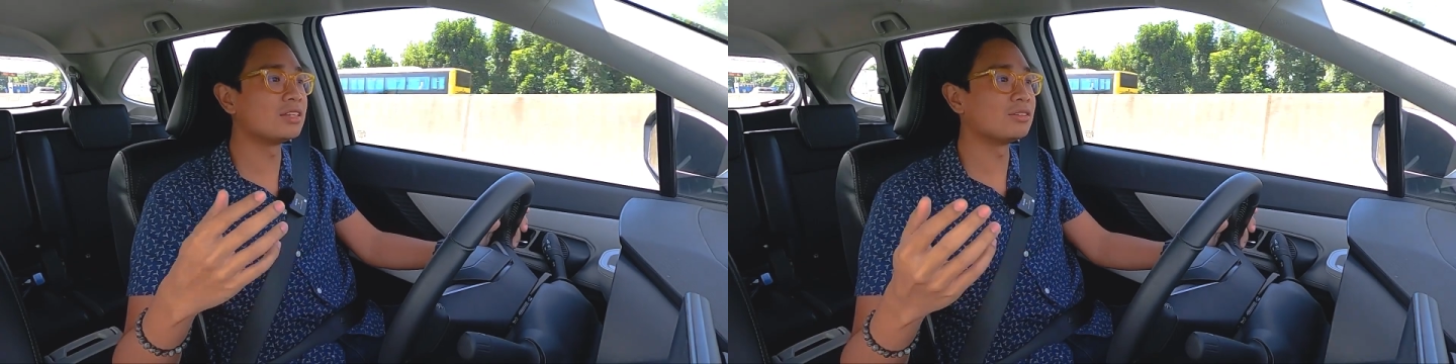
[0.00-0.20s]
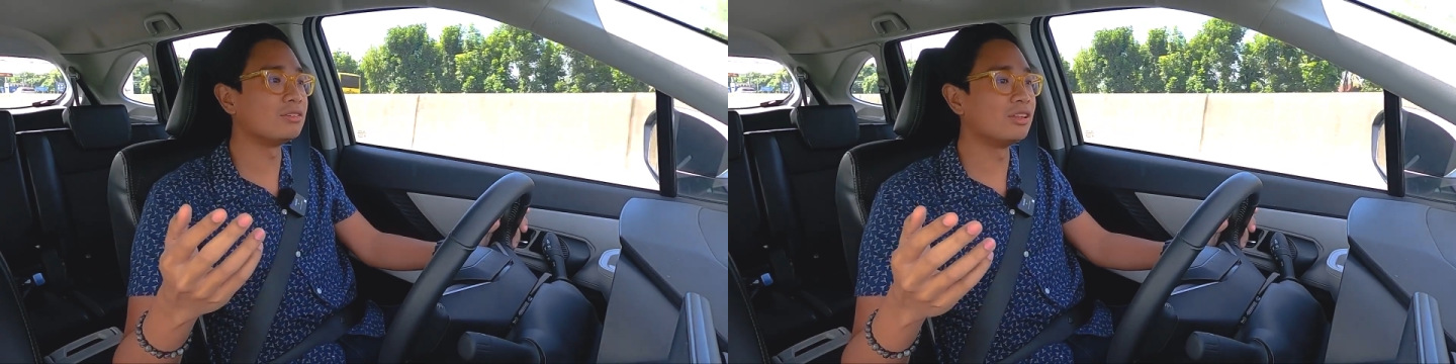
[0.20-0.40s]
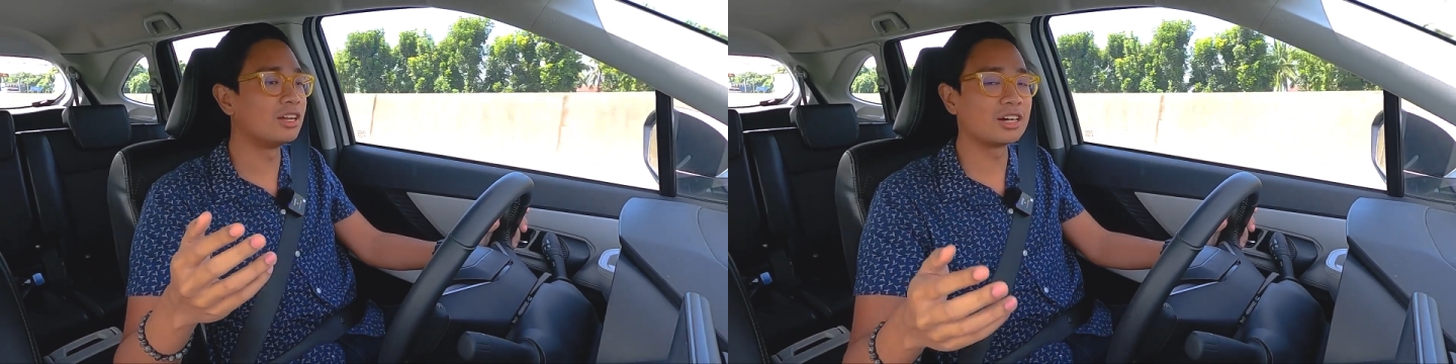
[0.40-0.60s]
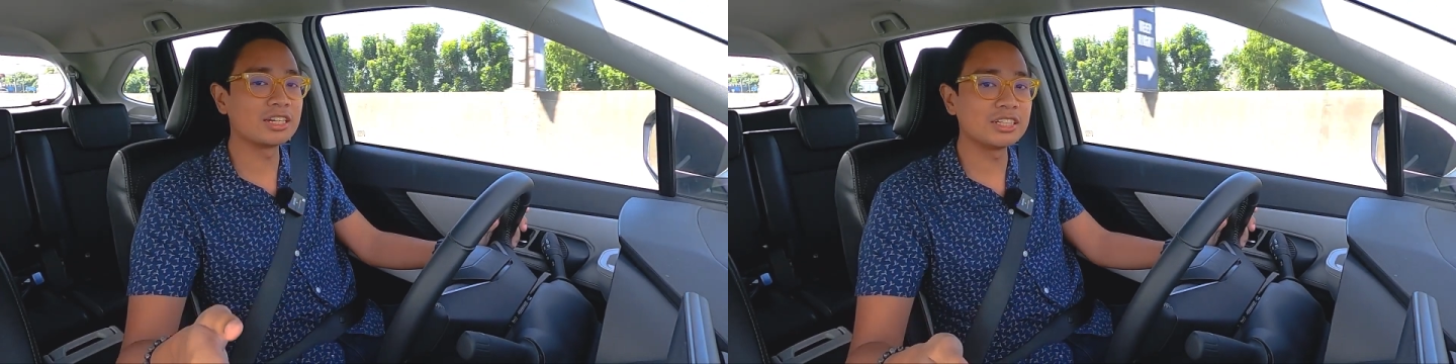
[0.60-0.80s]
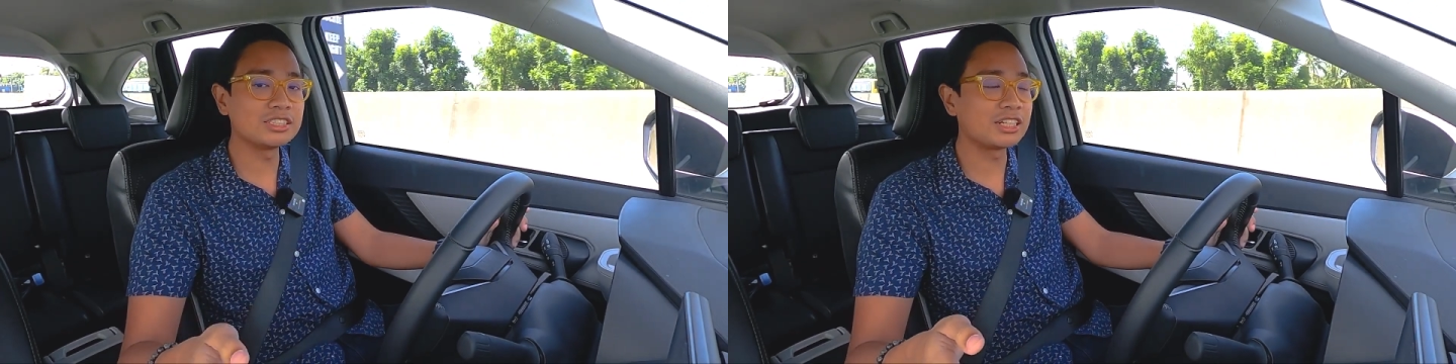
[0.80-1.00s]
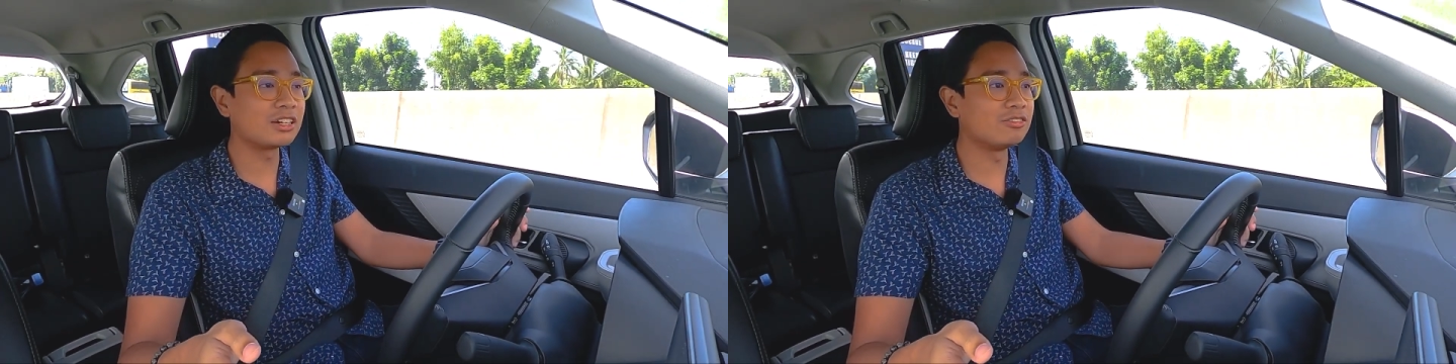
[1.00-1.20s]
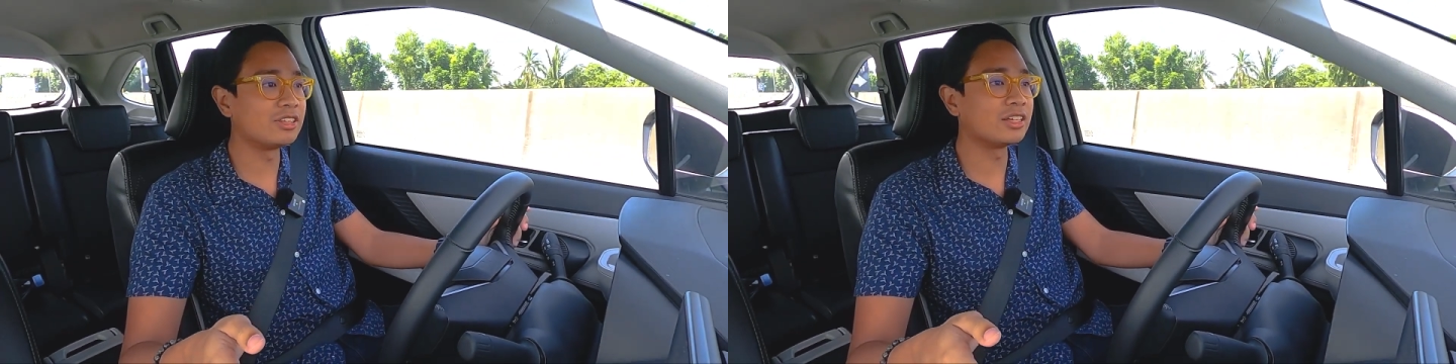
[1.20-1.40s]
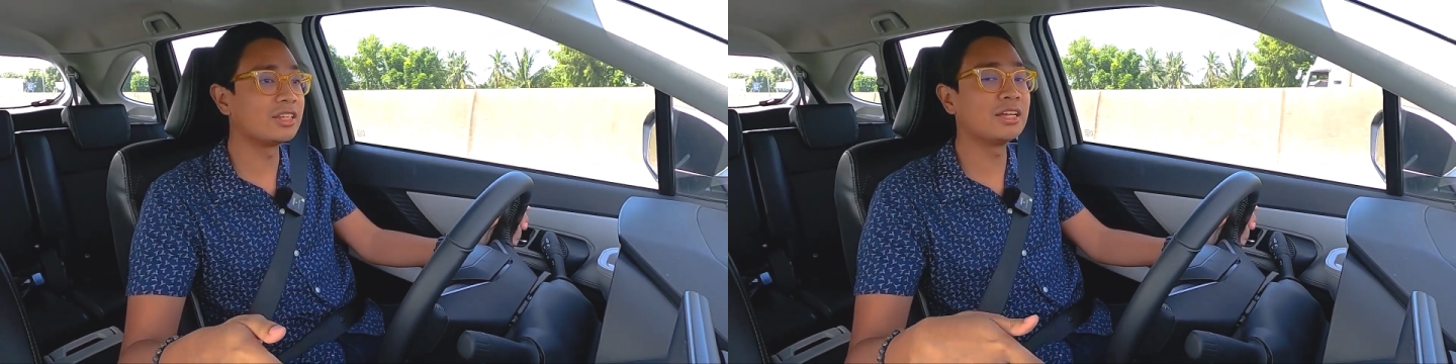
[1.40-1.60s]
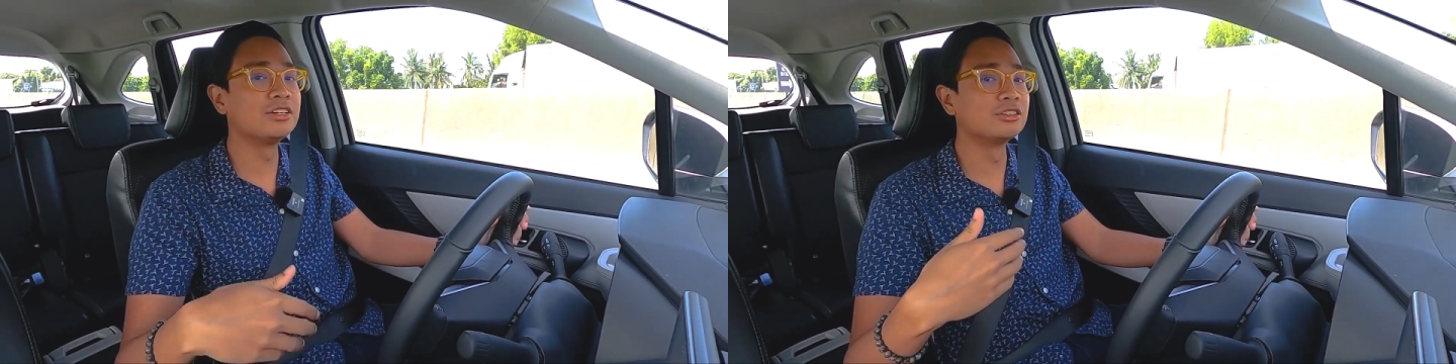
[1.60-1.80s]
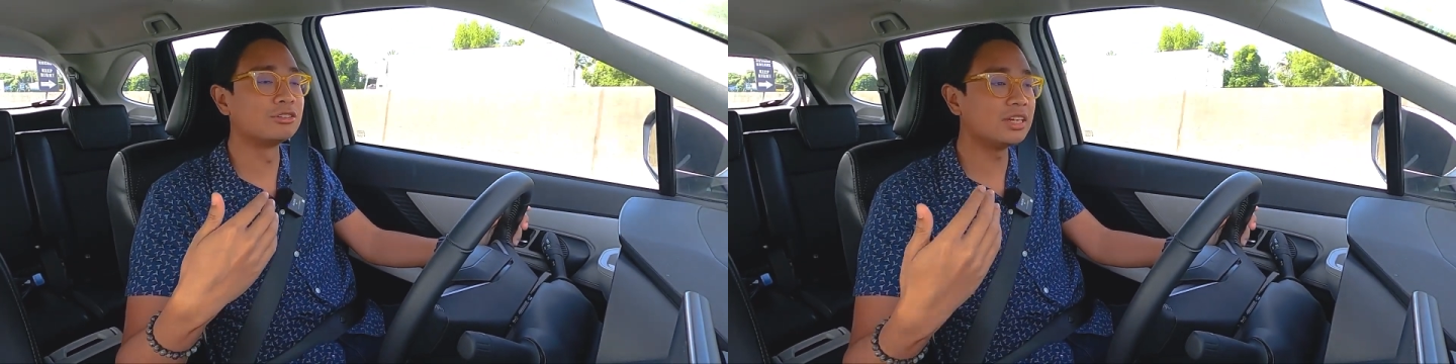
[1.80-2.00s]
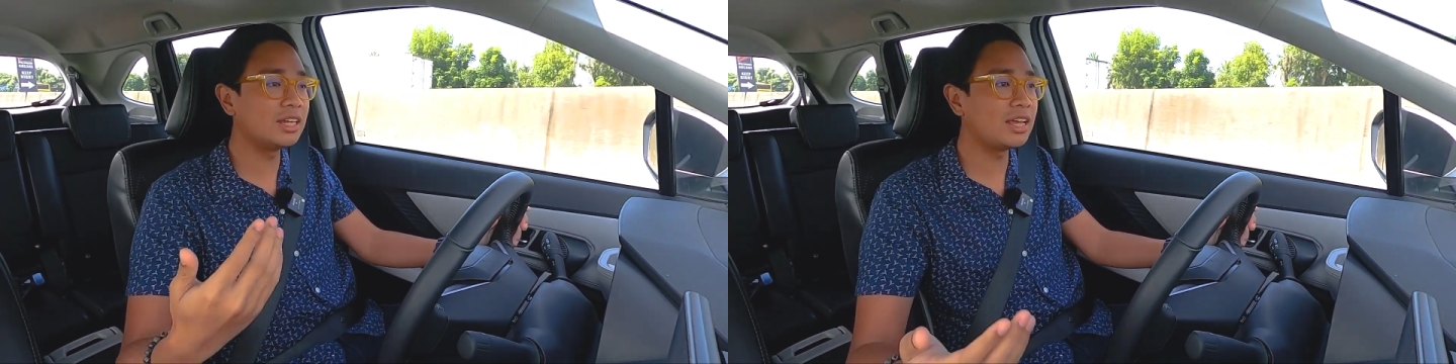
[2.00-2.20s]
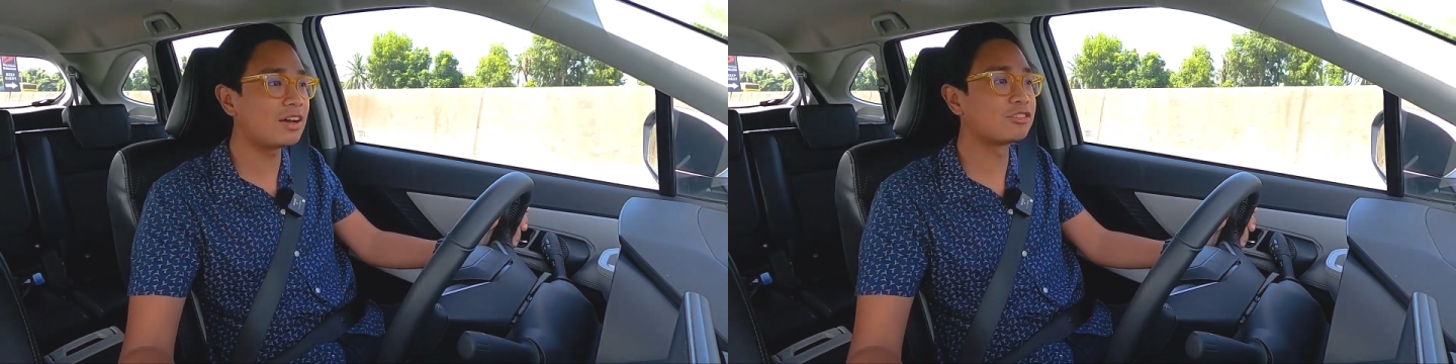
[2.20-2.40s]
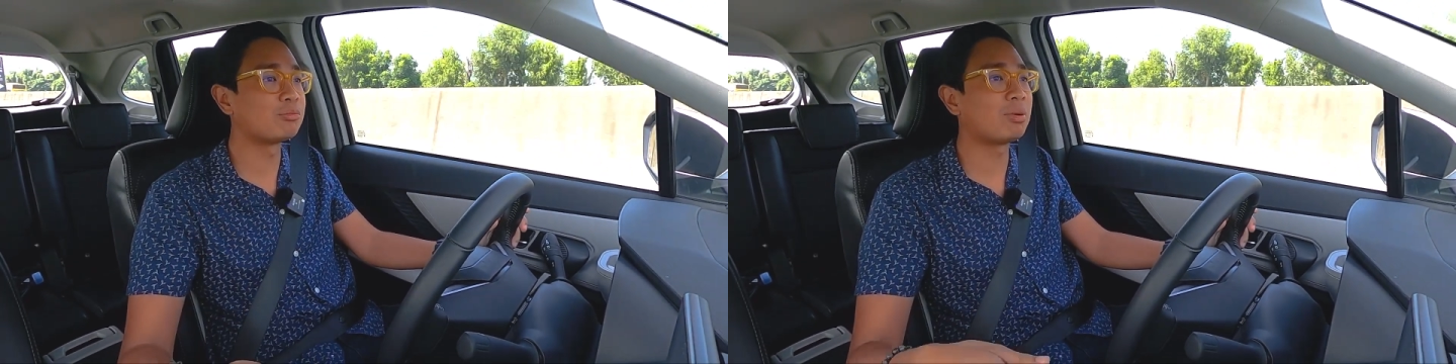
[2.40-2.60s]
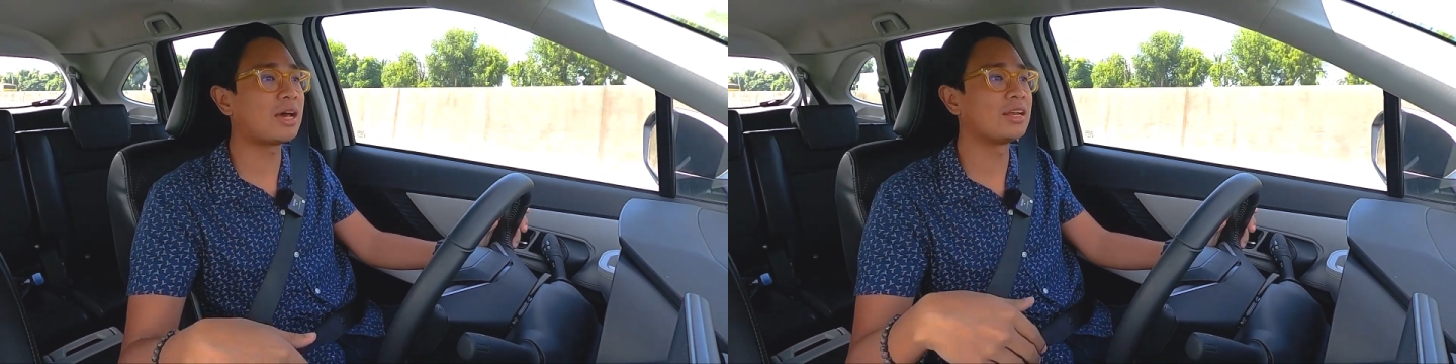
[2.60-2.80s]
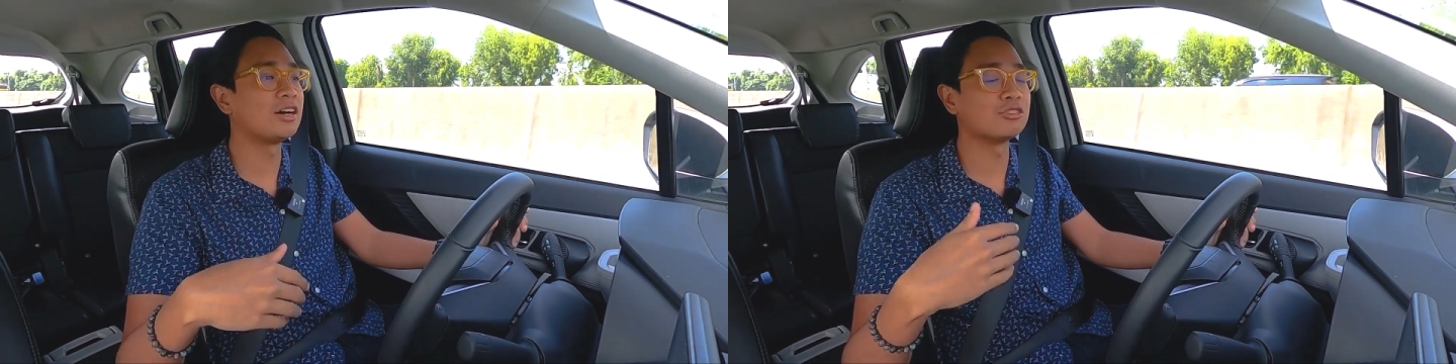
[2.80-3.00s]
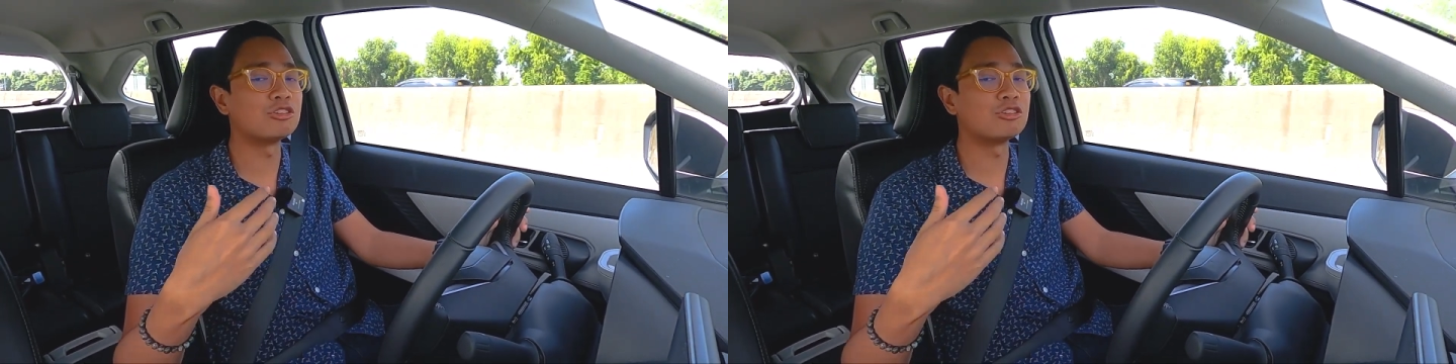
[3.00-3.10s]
and luggage and everything, then you'll really have to plan out